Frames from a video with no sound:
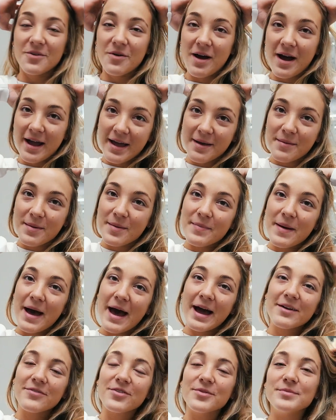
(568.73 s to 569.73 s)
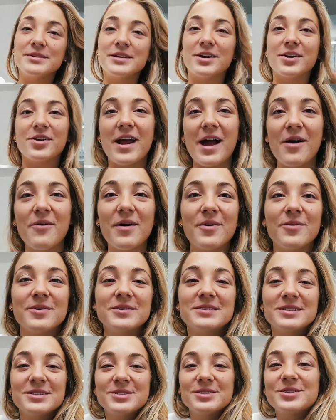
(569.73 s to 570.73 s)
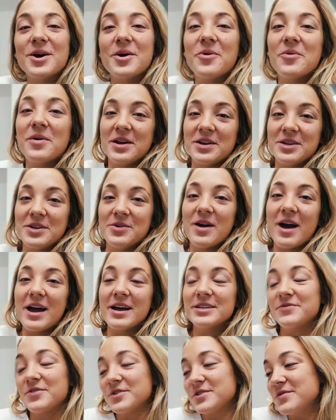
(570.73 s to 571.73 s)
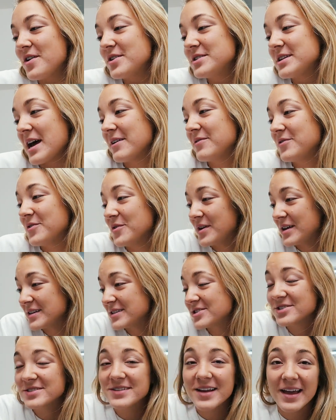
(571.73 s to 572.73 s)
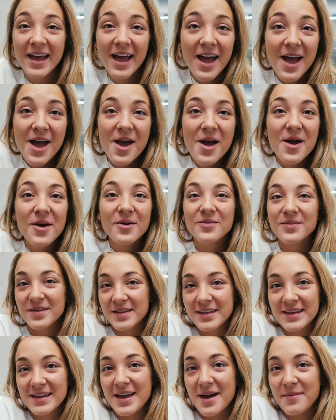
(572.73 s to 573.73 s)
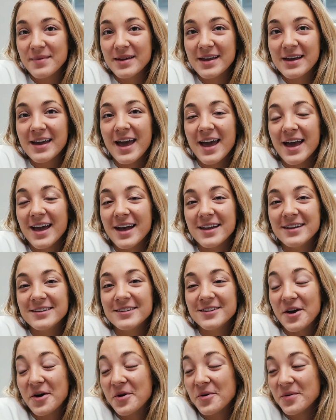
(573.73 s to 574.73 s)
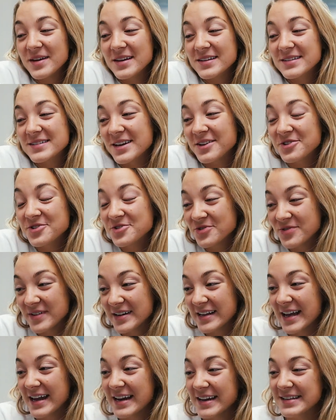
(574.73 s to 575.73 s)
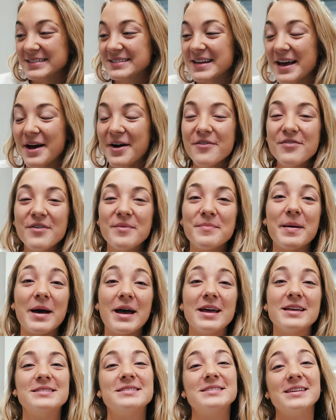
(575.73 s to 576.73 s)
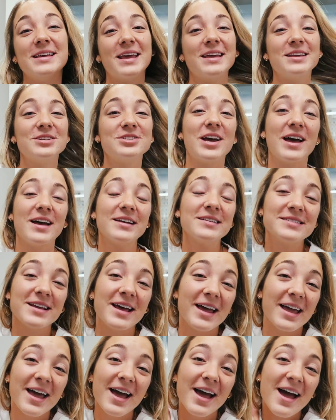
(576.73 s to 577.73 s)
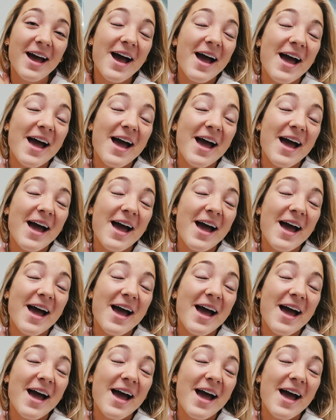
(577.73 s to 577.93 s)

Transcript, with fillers: So I am back from dinner now. It was so good, you guys. First of all, Thai food is just like really yummy and always a treat in itself. But seeing Jess, like,